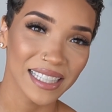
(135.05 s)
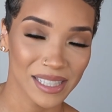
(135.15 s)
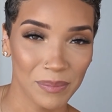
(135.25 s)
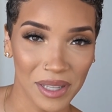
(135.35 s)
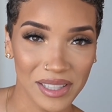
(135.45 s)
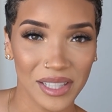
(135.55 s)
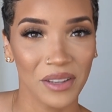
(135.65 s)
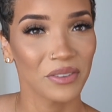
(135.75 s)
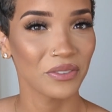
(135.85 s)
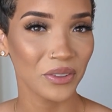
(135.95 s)

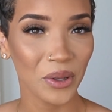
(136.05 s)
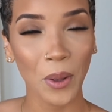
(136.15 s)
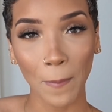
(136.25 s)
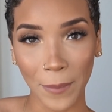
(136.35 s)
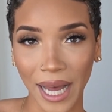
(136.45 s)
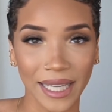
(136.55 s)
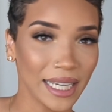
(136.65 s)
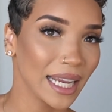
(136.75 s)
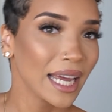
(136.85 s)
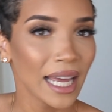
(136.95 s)
expensive full
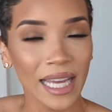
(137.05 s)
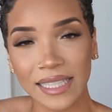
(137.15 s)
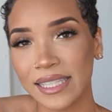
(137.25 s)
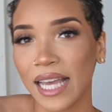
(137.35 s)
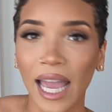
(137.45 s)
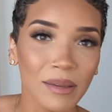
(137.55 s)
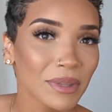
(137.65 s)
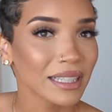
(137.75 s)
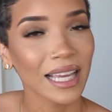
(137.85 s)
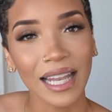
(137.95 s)
body
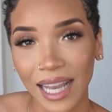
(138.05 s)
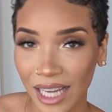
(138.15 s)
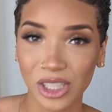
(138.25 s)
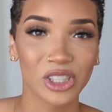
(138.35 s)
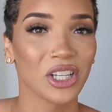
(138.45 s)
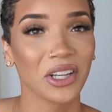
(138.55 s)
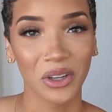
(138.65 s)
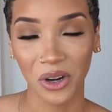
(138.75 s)
diamond collection